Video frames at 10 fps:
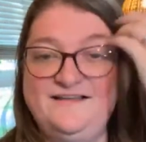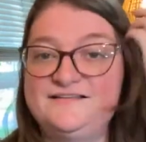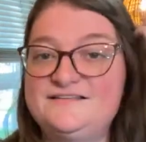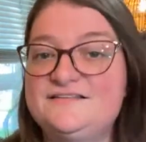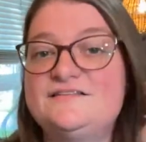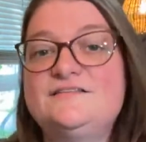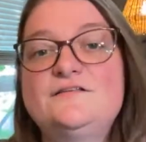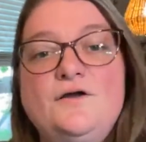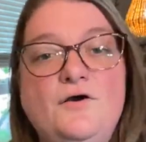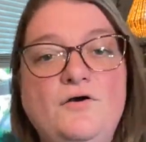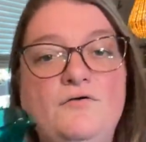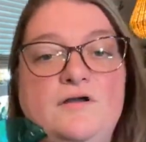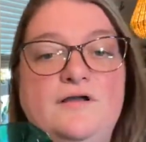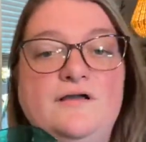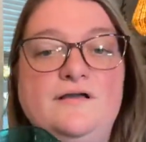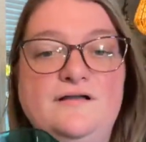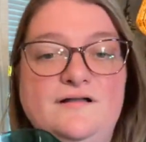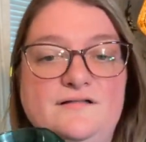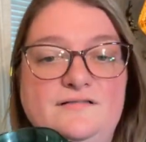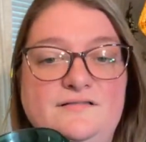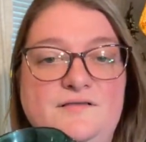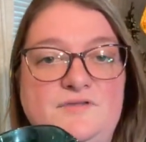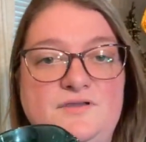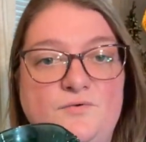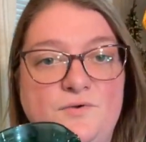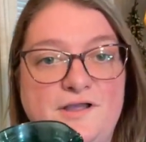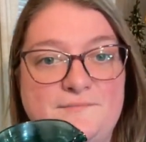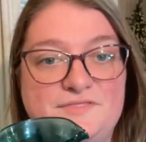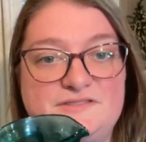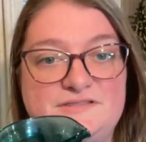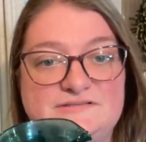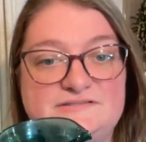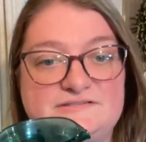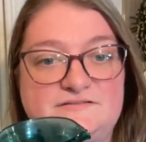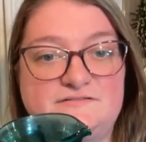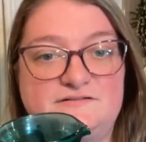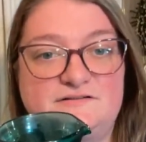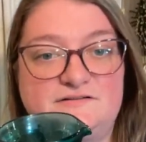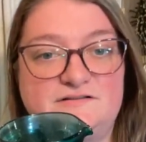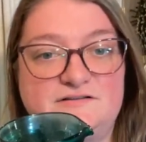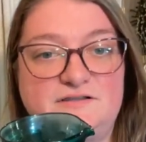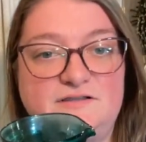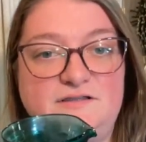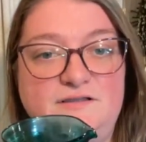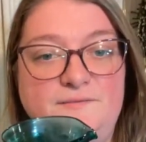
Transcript: So let me grab this guy.